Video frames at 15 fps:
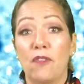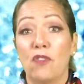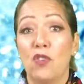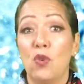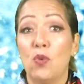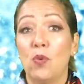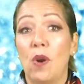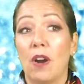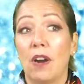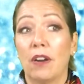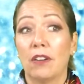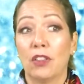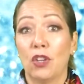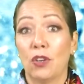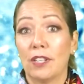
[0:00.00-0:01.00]
you are
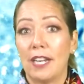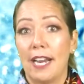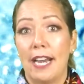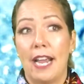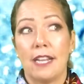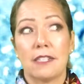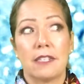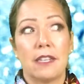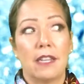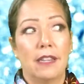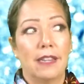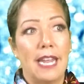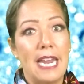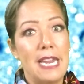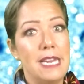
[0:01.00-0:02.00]
looked at as the
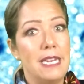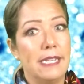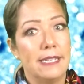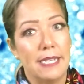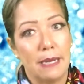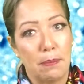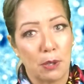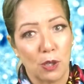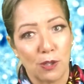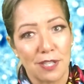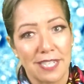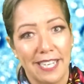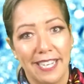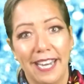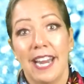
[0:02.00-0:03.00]
lazy person.